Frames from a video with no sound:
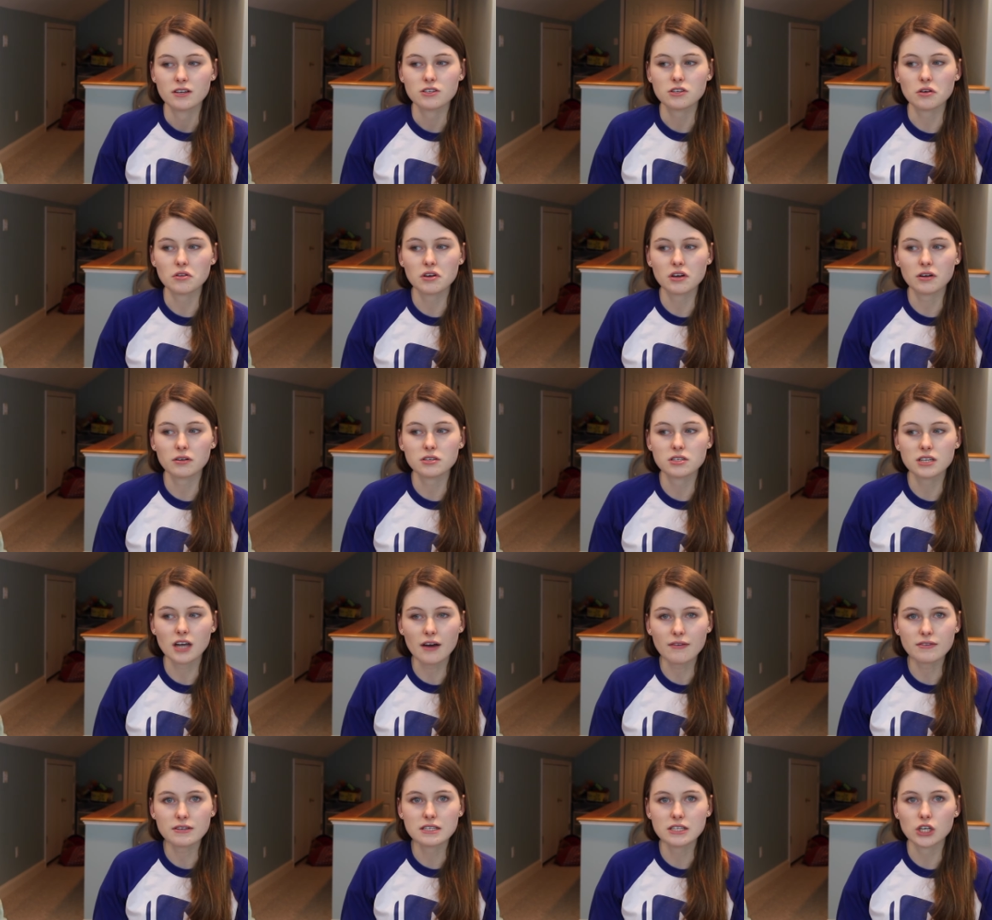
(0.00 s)
So their
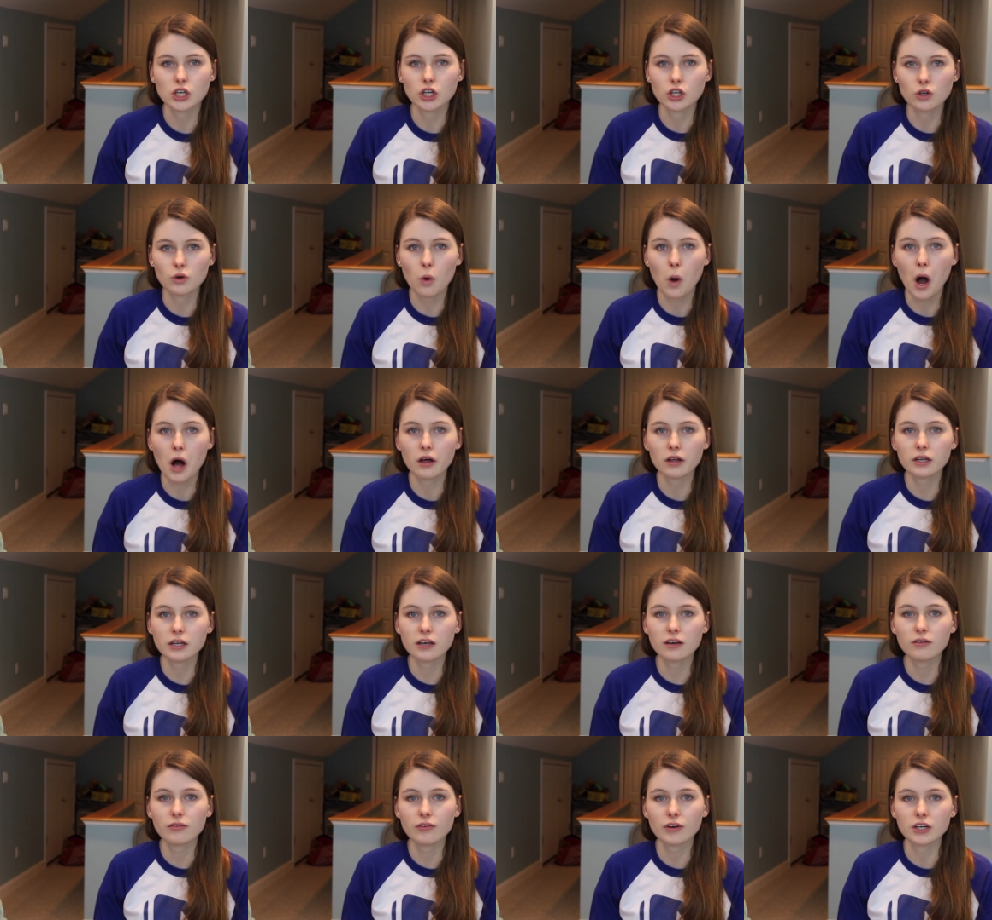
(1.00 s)
stuff is good
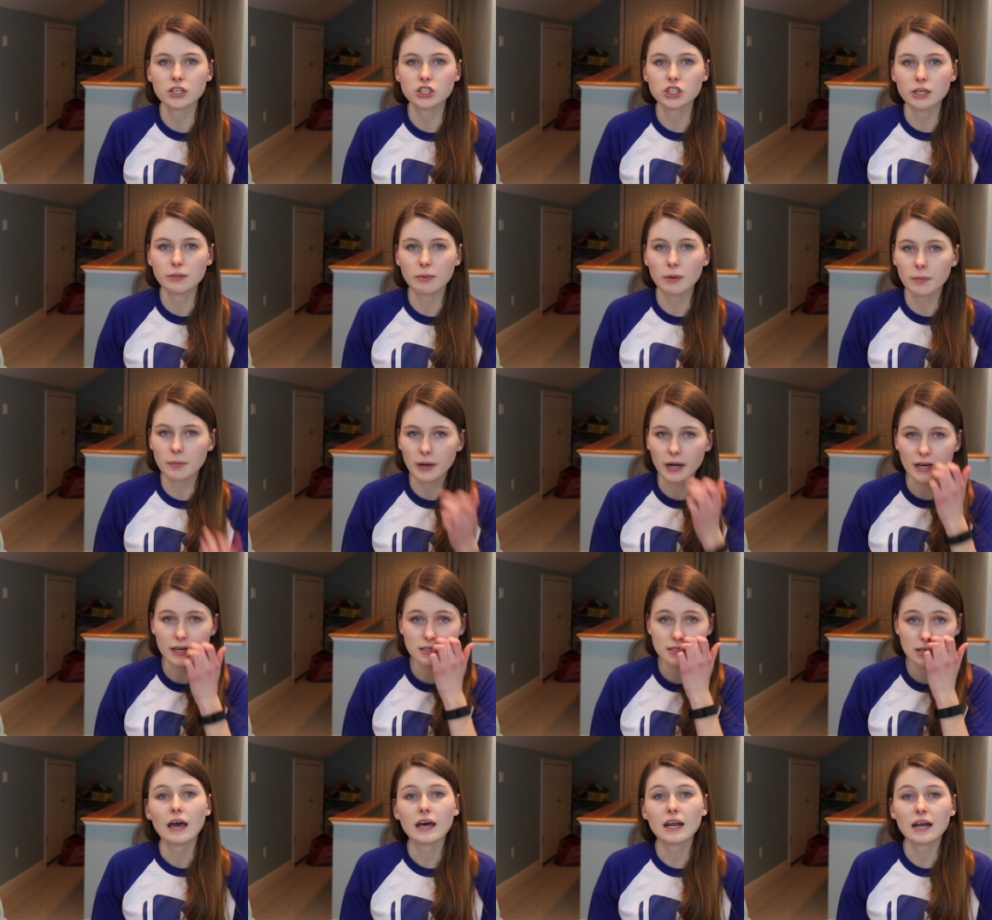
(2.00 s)
quality for a cheaper
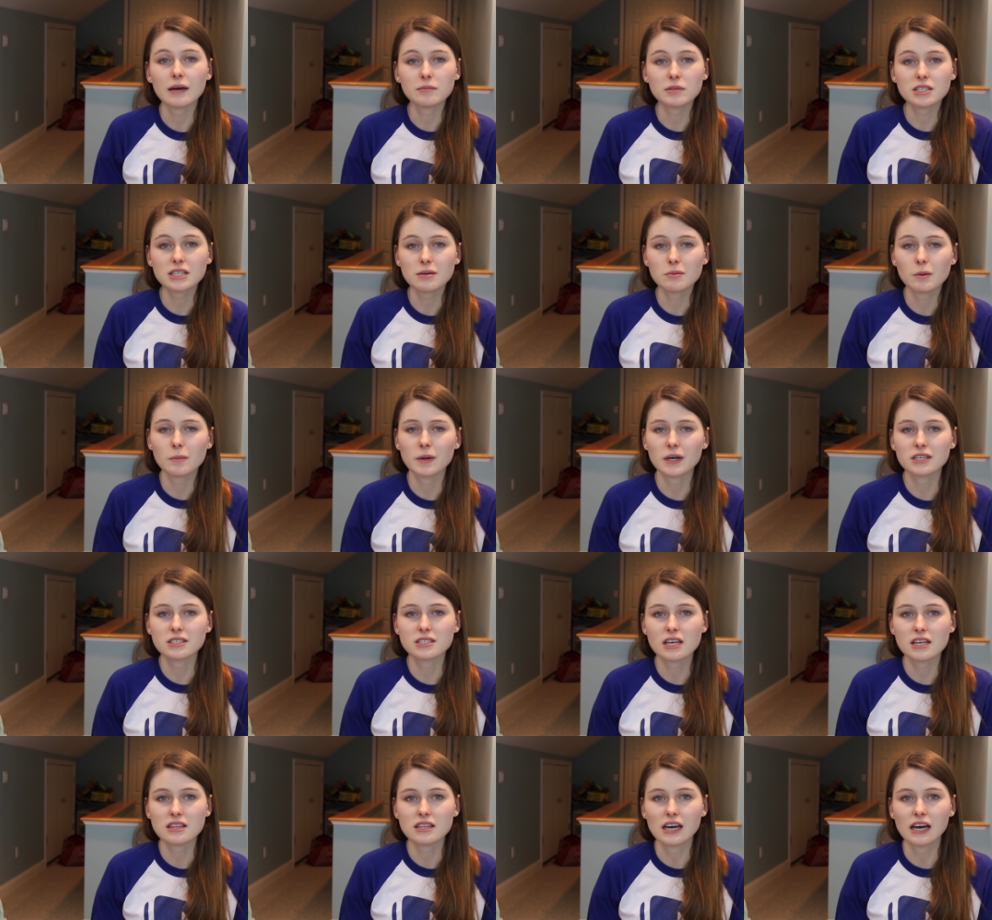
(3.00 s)
price. And I'm the type of
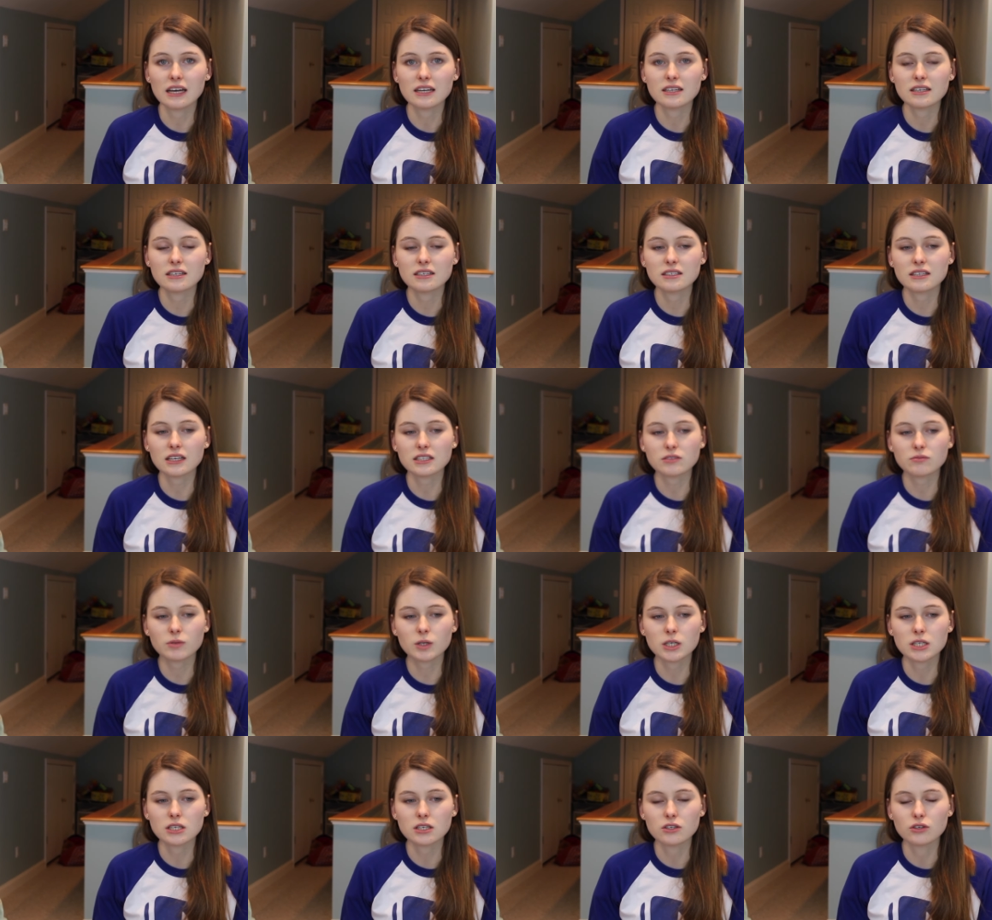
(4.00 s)
person that doesn't
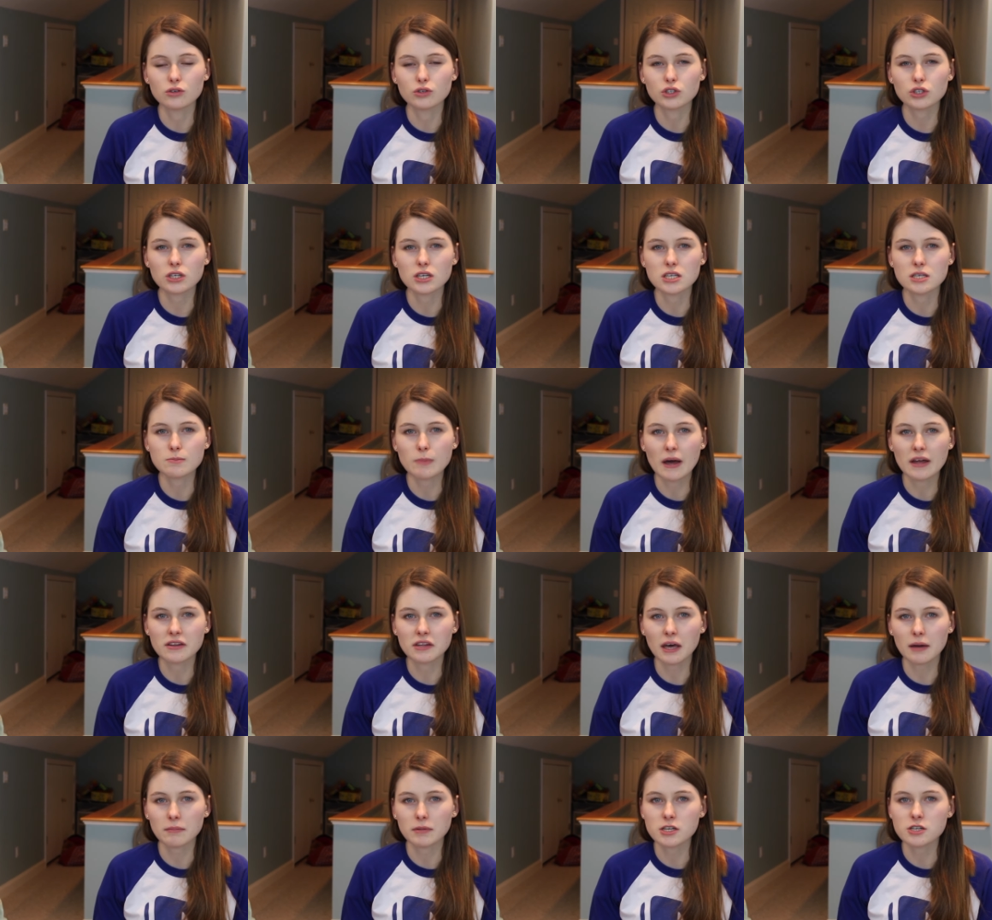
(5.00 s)
really usually spend
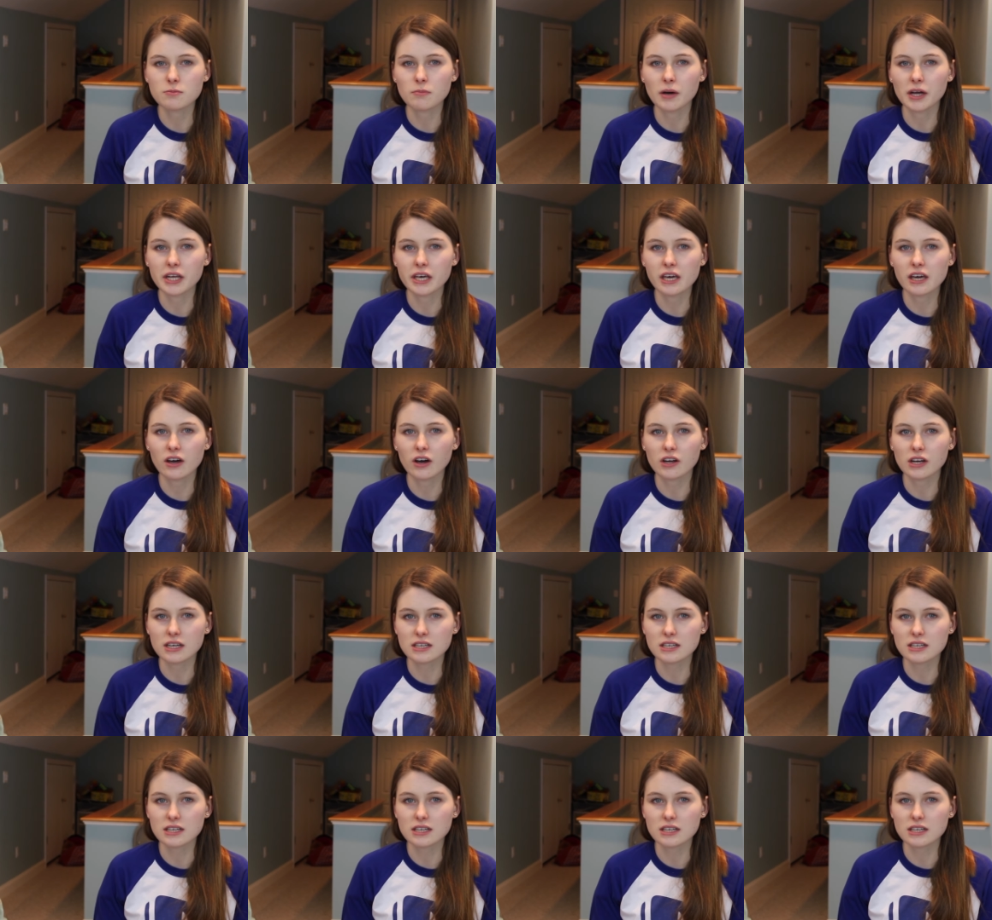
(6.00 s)
that much money on